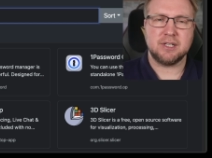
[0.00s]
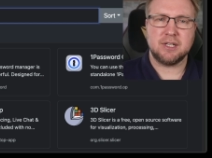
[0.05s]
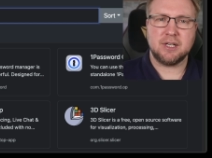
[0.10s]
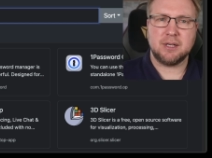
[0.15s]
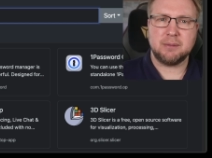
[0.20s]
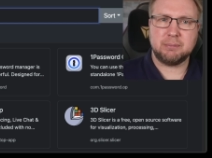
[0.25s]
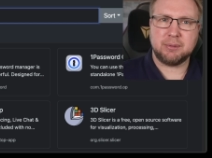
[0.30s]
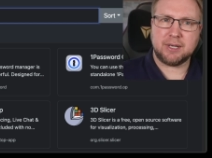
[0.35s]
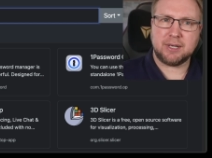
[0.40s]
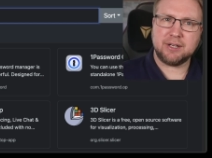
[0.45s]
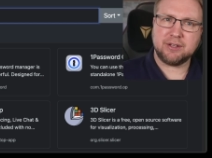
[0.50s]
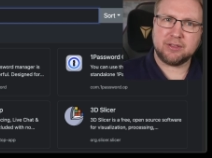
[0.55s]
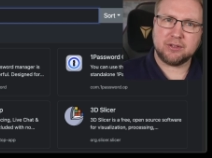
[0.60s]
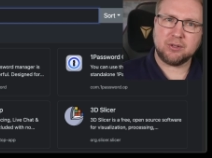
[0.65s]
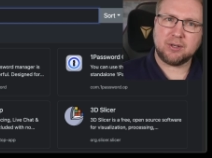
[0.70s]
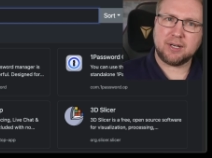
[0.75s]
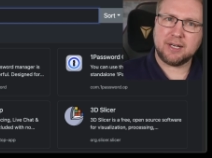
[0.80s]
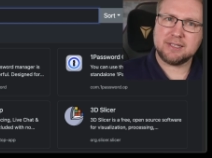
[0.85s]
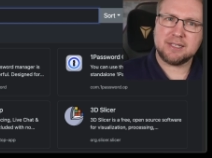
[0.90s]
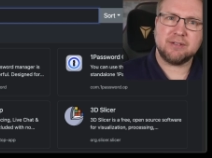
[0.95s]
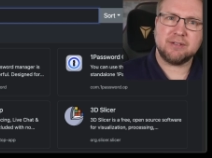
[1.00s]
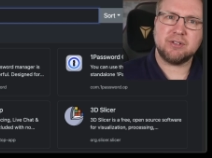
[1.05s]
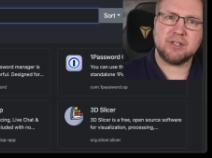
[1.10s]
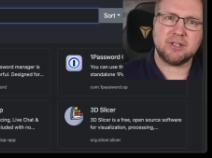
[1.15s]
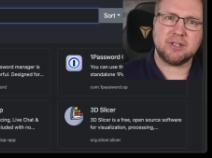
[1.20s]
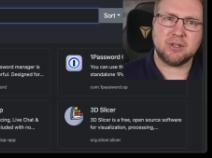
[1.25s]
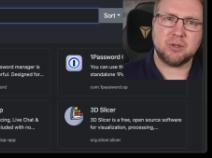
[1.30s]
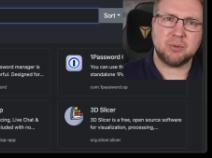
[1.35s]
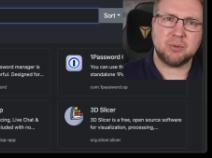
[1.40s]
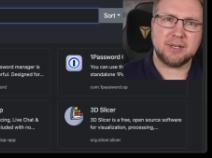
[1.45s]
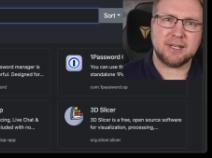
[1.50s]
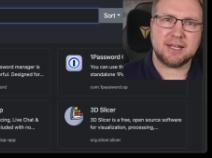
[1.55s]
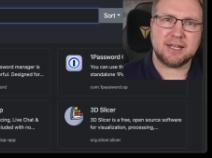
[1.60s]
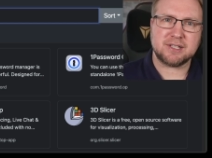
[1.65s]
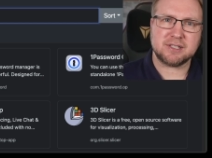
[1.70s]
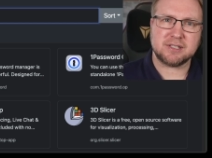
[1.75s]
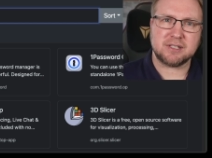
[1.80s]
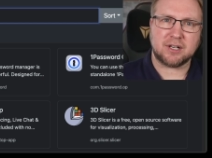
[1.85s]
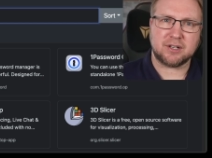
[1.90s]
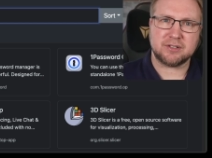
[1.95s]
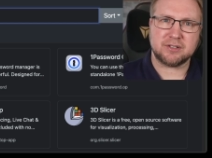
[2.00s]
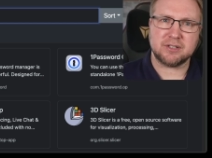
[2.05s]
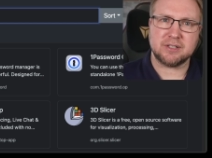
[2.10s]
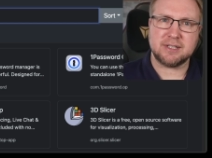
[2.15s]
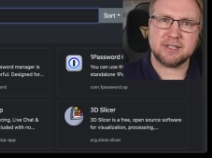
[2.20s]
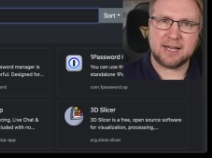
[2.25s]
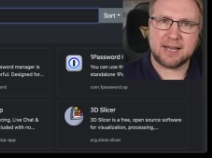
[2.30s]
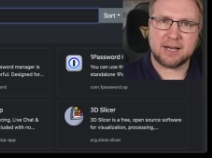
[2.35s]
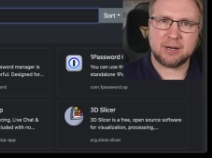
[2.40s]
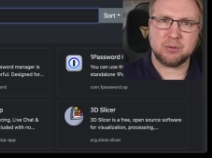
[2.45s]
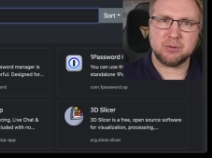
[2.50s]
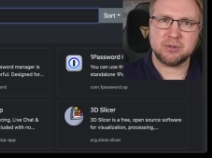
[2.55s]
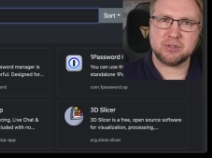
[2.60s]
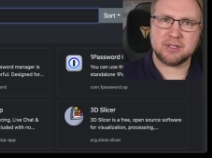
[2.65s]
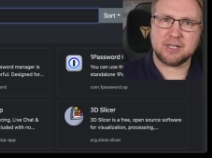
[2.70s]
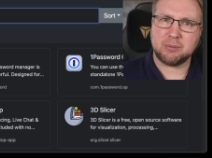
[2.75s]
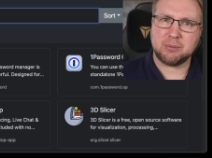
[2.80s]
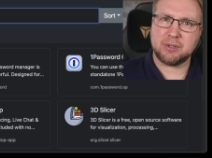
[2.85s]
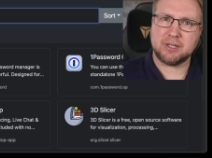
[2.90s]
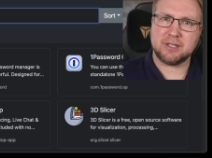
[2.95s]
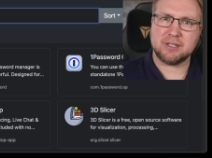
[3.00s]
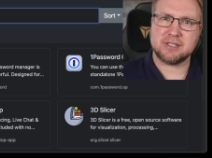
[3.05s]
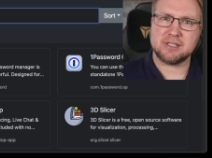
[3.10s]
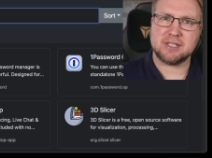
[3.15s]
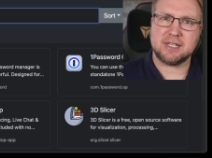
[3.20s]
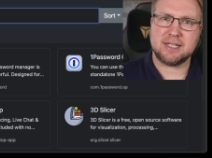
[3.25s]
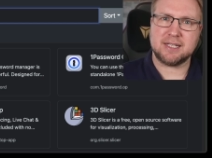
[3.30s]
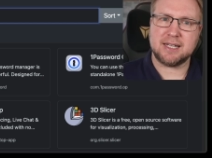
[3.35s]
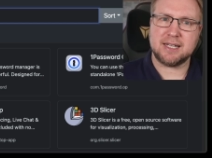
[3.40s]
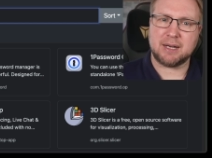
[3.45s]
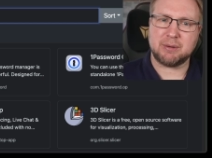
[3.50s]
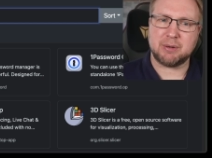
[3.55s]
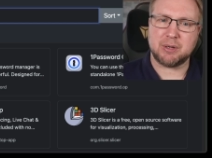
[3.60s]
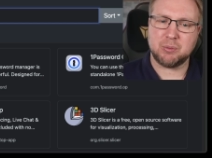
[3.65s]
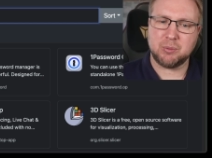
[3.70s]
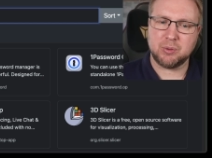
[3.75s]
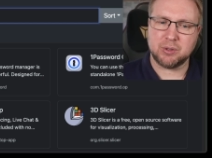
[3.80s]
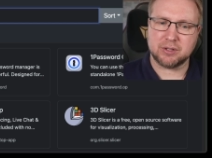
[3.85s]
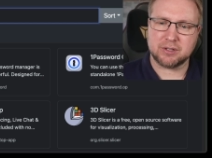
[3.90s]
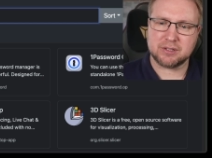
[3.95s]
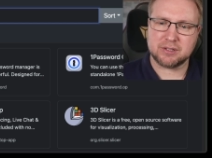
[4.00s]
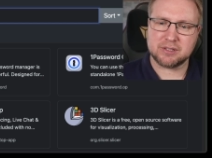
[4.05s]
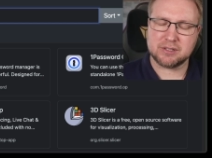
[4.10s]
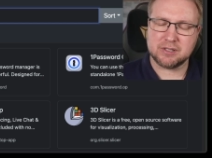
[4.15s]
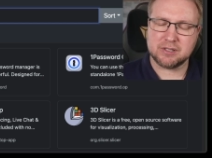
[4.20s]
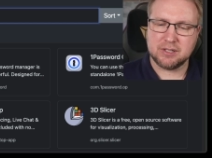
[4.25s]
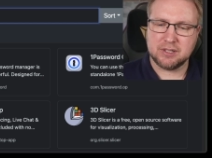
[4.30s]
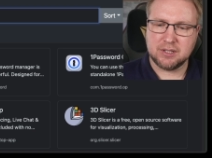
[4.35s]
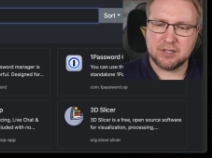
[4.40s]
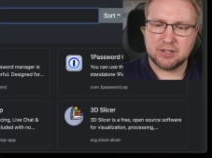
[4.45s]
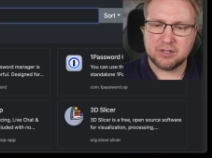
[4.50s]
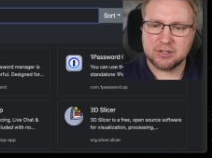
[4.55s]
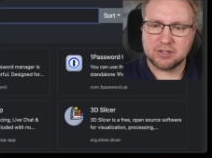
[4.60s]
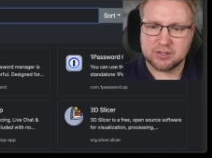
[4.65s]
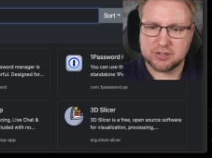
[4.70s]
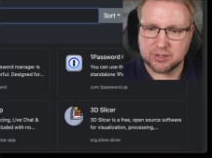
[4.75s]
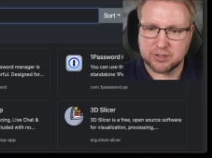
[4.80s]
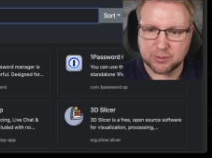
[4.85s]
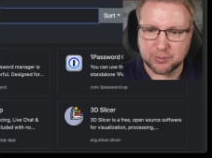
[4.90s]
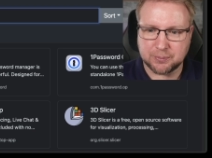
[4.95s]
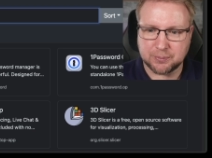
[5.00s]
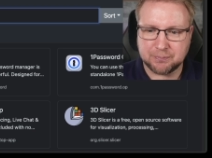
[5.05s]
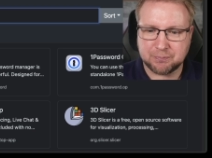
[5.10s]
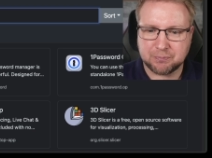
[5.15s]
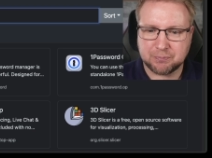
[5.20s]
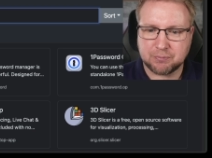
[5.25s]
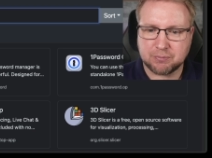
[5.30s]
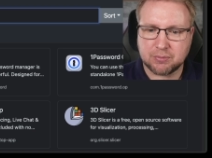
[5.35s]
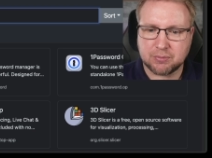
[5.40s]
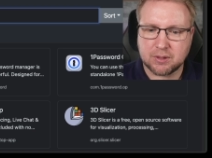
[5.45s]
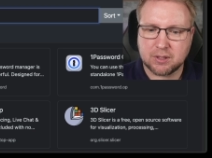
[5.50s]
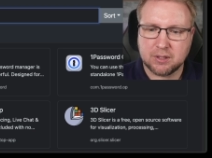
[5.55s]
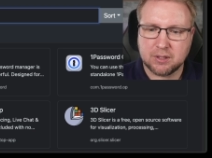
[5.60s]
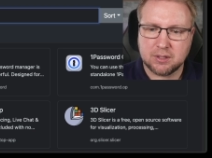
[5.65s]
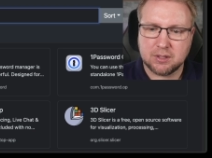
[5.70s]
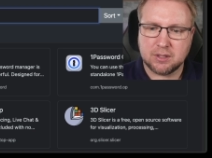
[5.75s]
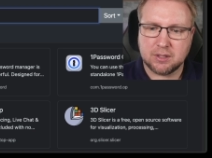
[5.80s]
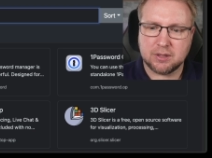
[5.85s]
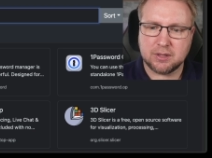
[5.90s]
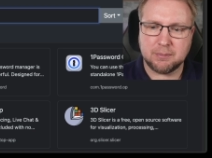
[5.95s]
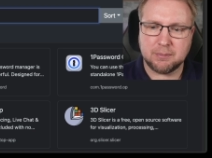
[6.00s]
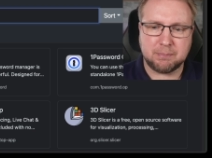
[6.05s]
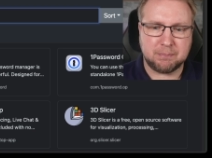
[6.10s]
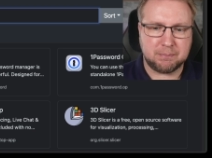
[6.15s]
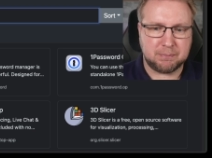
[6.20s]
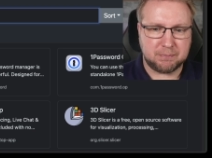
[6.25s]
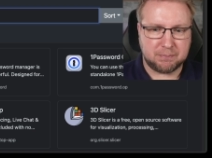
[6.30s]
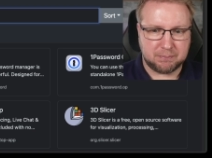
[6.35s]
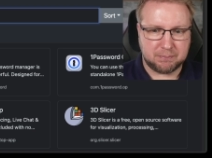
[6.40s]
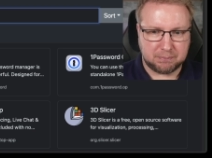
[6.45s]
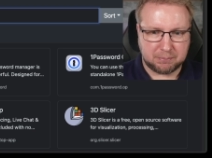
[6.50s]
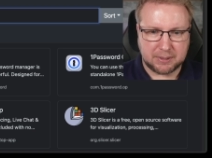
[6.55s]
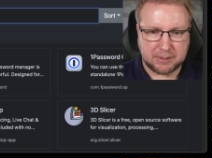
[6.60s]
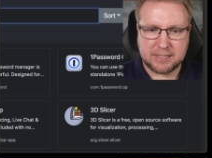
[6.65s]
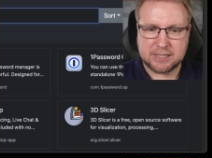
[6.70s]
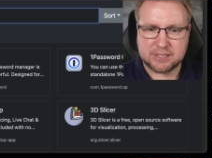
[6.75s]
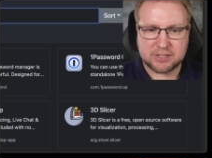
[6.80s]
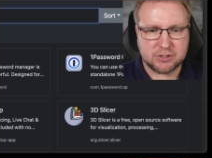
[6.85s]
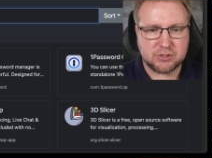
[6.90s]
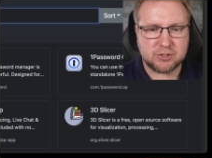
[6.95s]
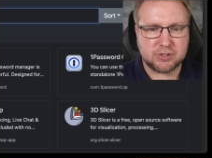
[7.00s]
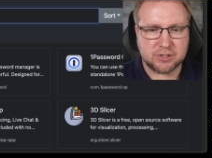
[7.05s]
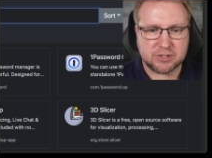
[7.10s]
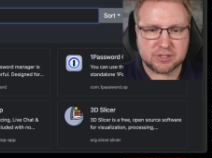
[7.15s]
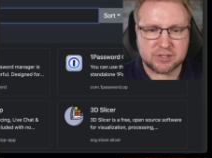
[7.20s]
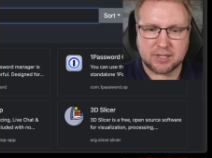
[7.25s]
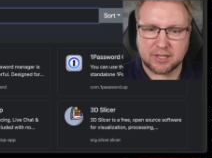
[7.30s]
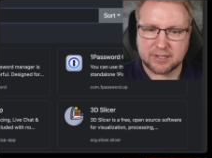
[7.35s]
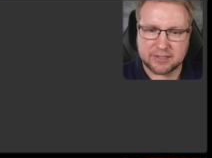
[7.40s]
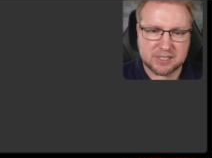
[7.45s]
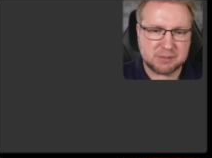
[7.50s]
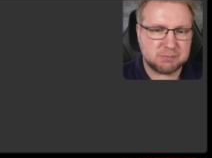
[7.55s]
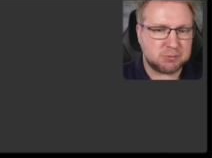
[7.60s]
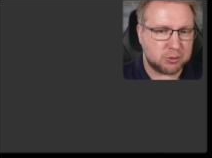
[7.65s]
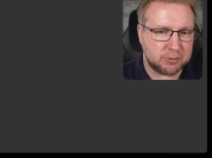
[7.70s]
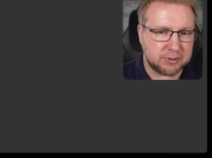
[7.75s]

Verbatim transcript: But I thought I'd give it a go and get started now so that we can see how it works. So, the place you should start is probably the